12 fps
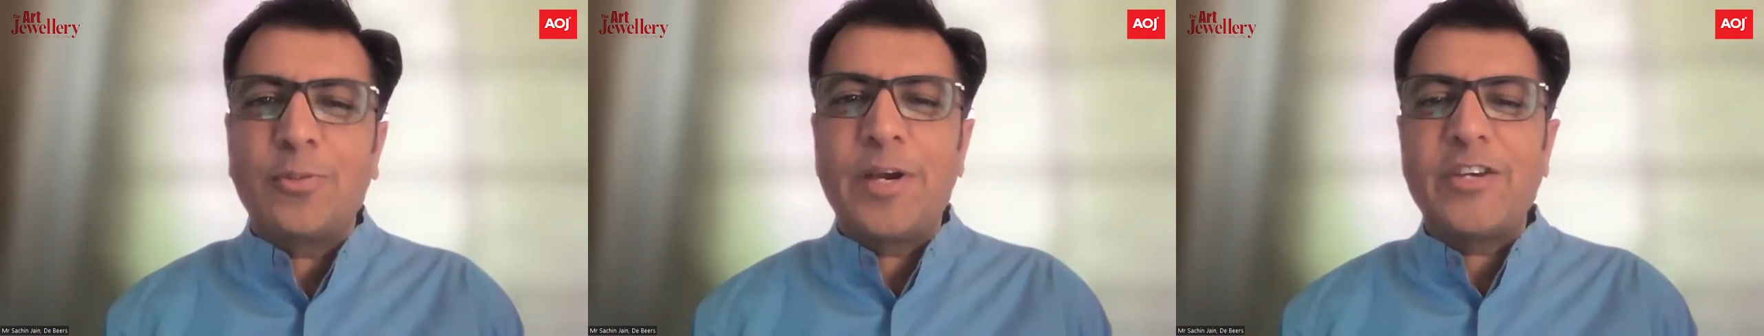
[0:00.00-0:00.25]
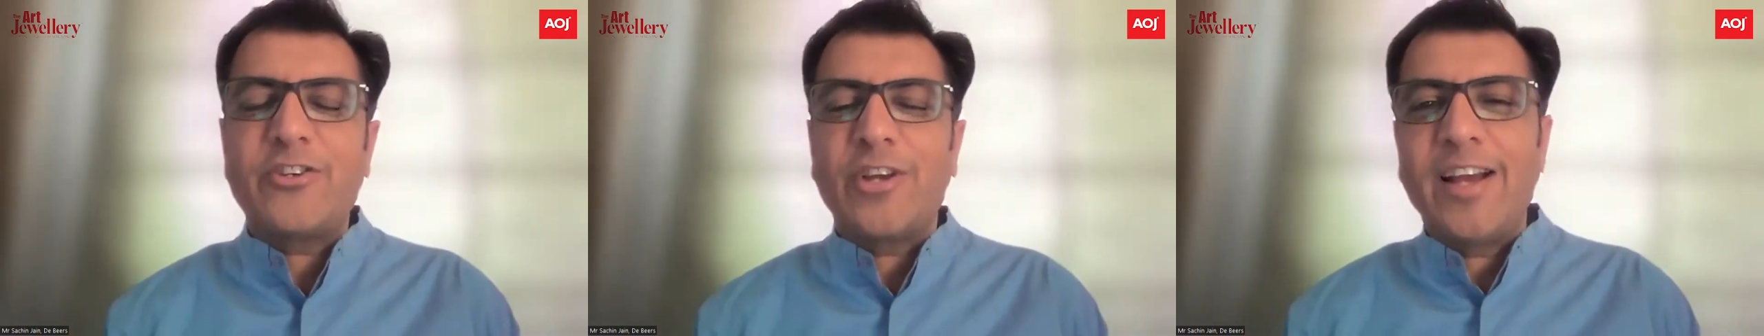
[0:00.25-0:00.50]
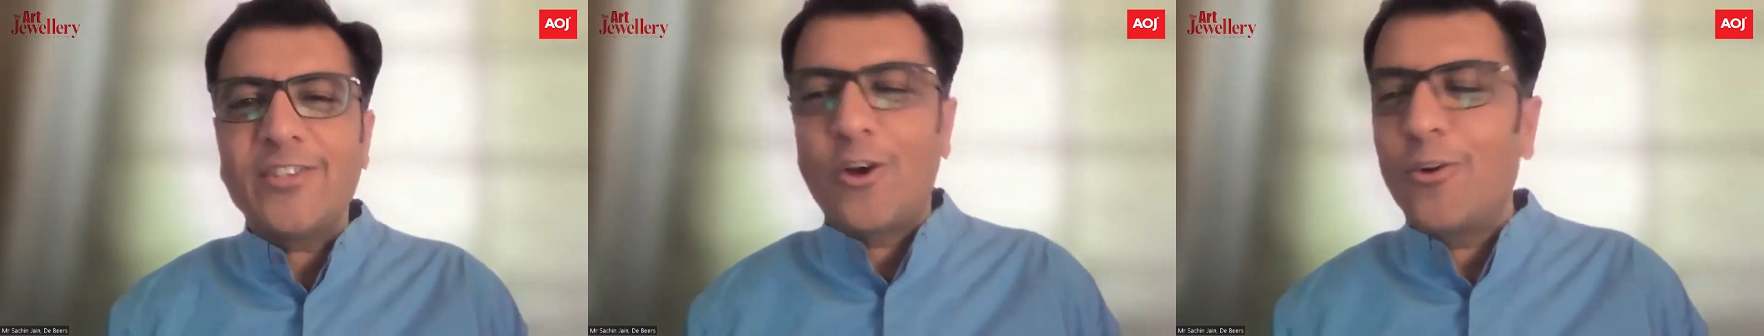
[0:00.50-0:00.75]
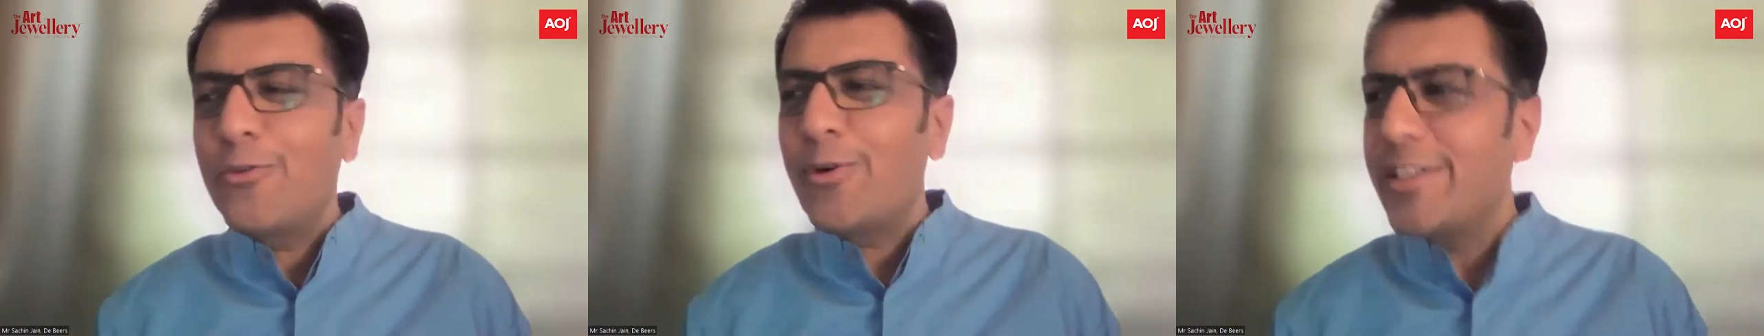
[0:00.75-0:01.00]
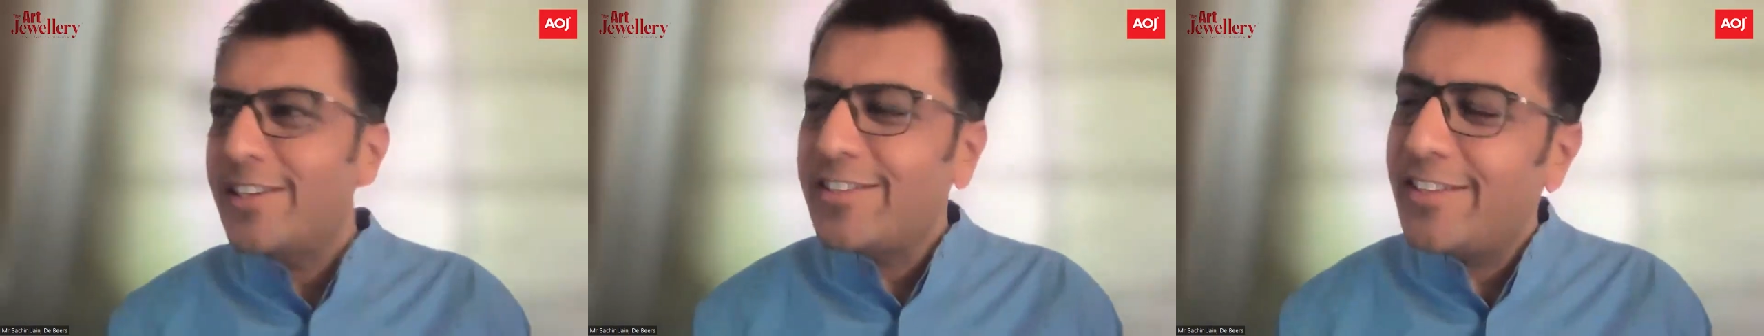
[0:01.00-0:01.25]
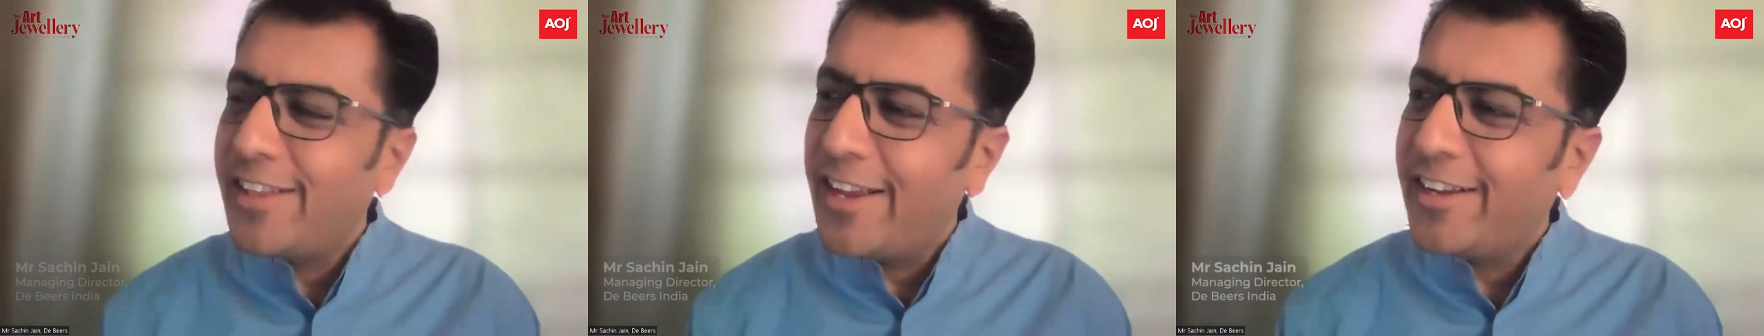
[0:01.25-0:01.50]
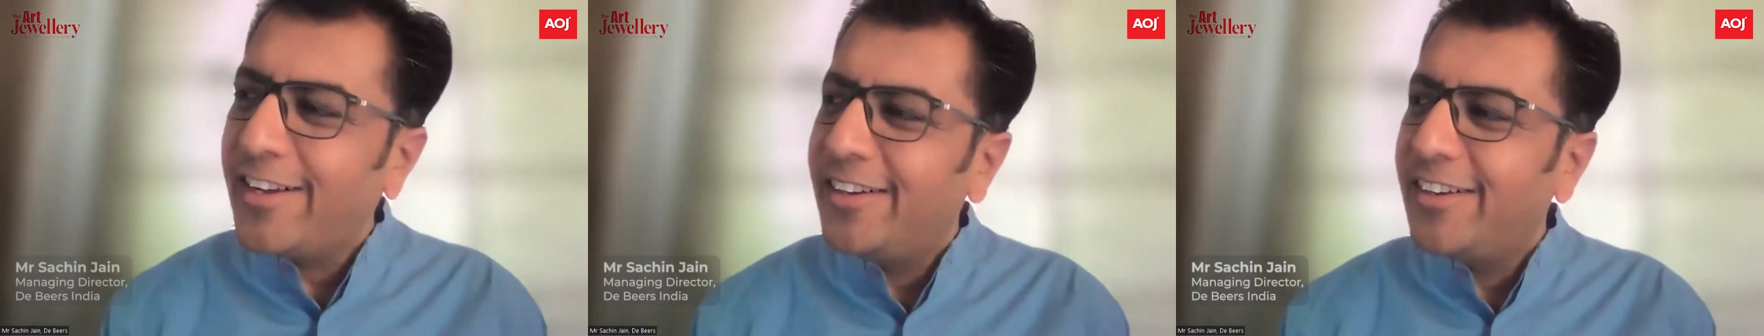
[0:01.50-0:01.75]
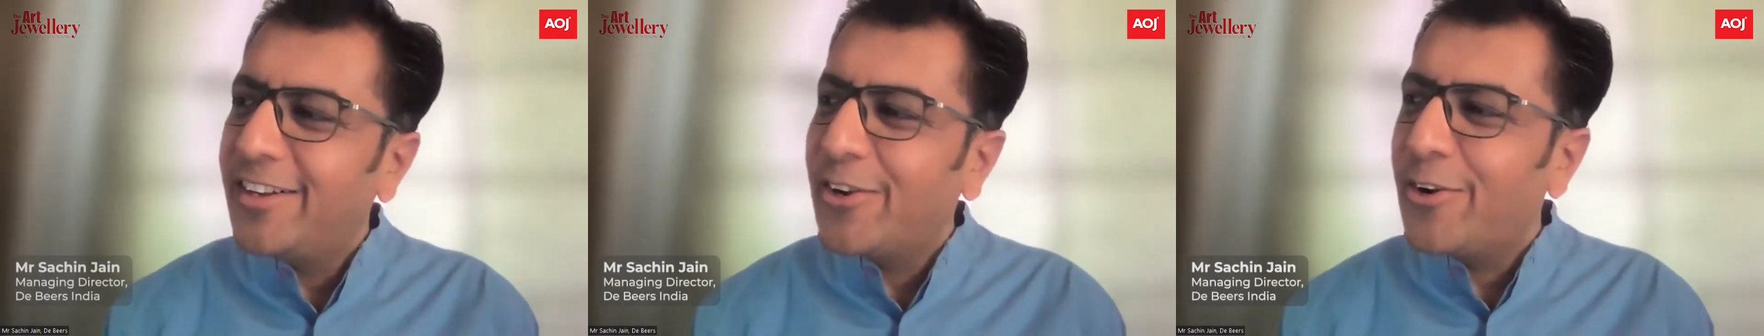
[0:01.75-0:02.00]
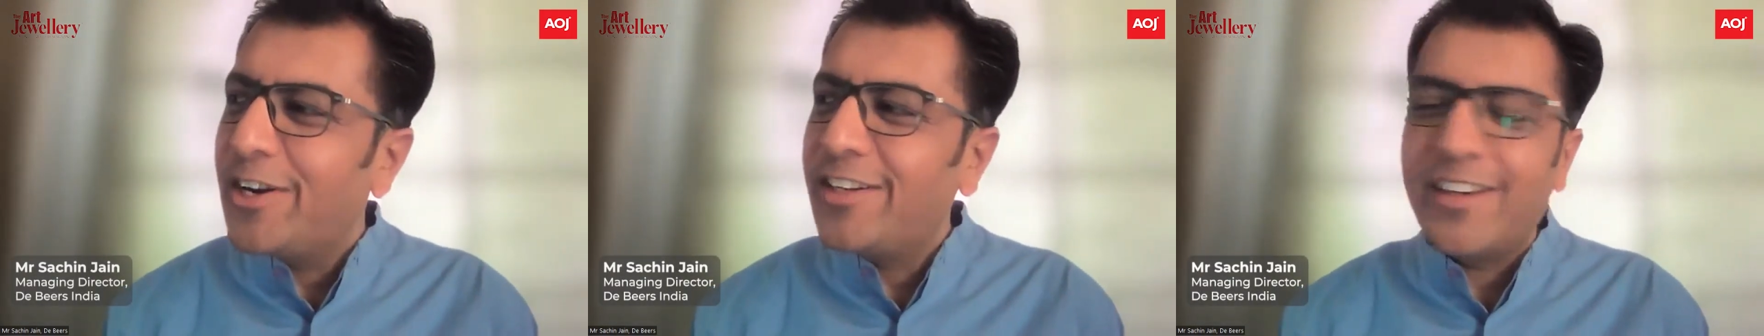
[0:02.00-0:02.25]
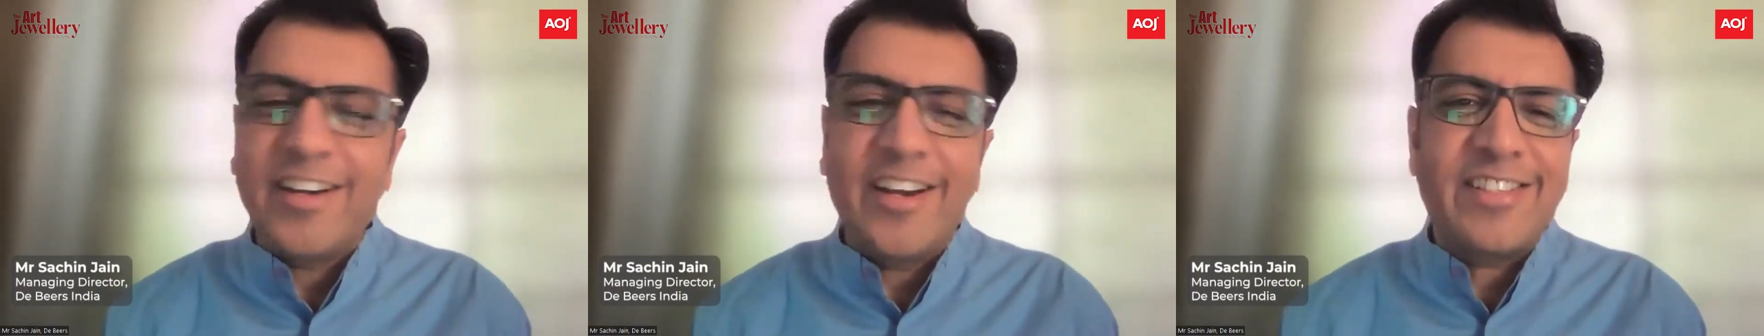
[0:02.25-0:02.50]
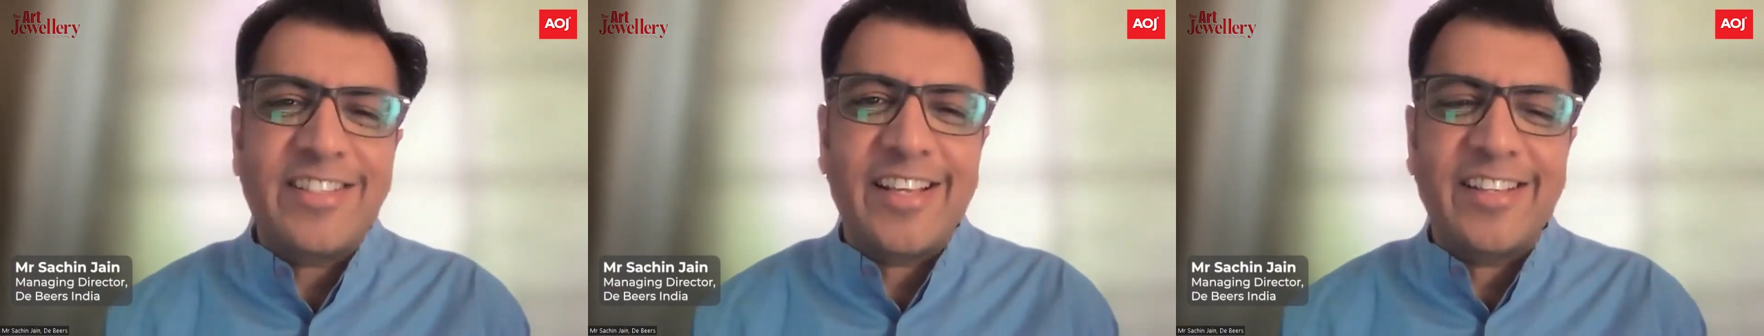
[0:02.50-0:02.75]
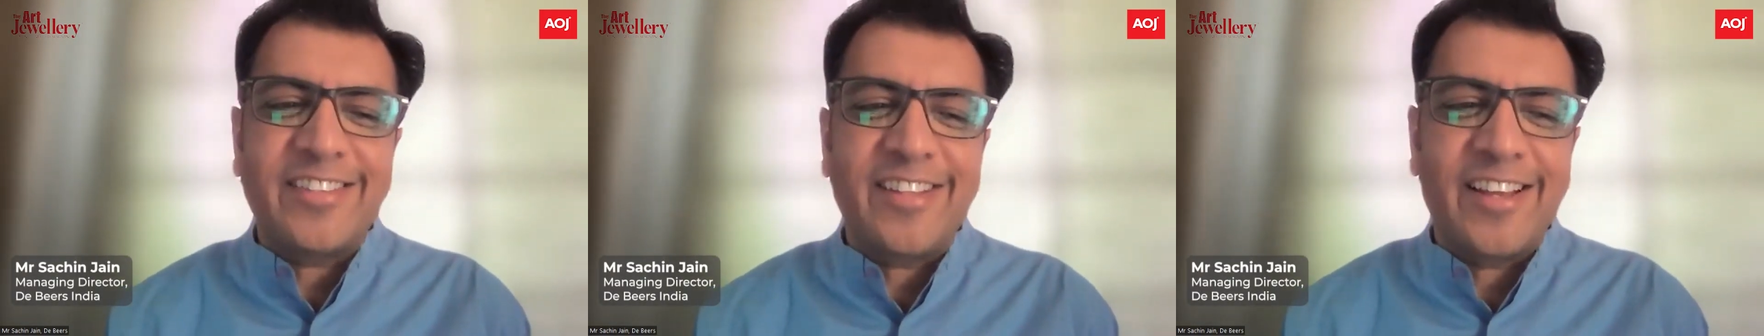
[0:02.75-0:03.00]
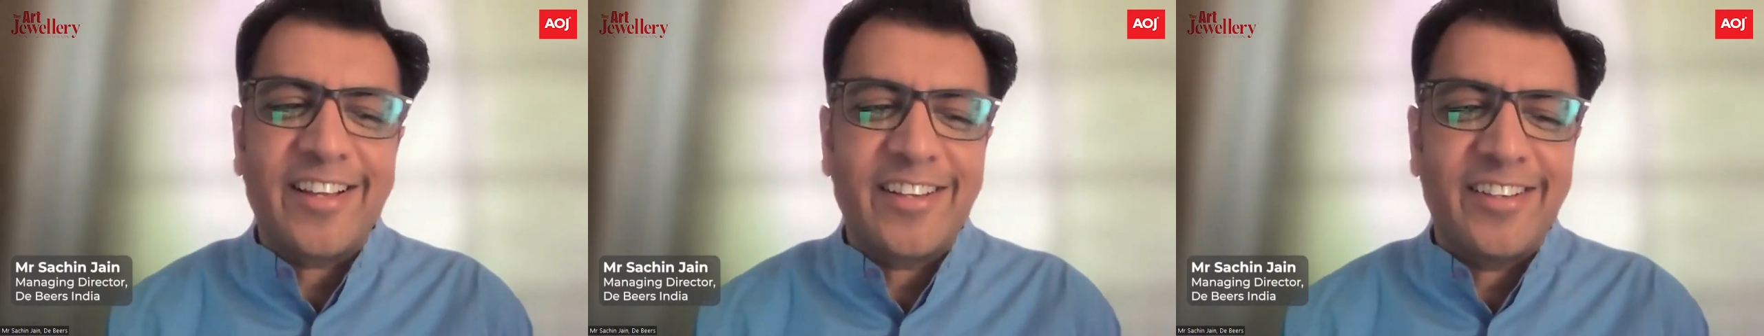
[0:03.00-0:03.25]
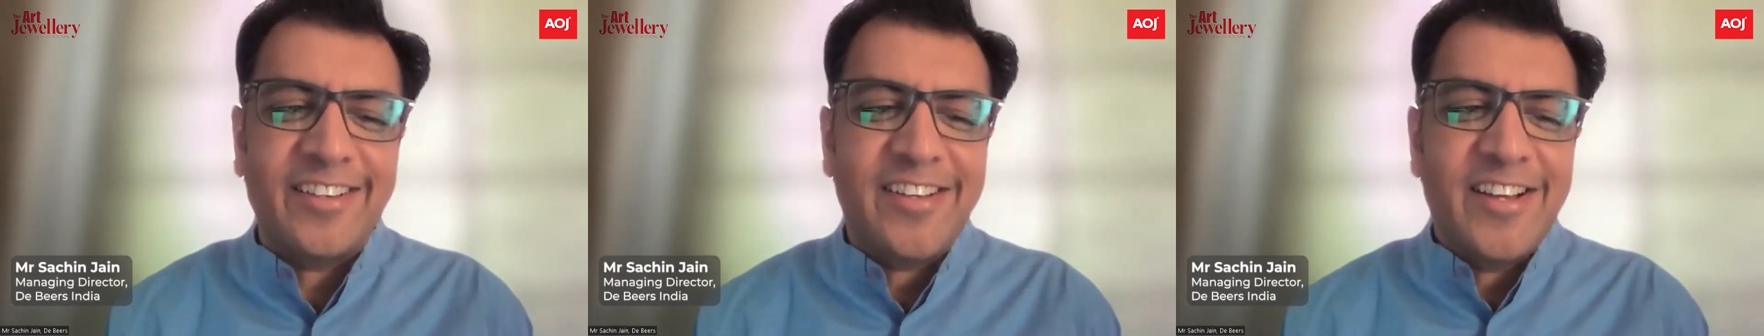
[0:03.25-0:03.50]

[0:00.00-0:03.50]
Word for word: Sumesh, as always, it's like uh, you know internally we say it's like uh,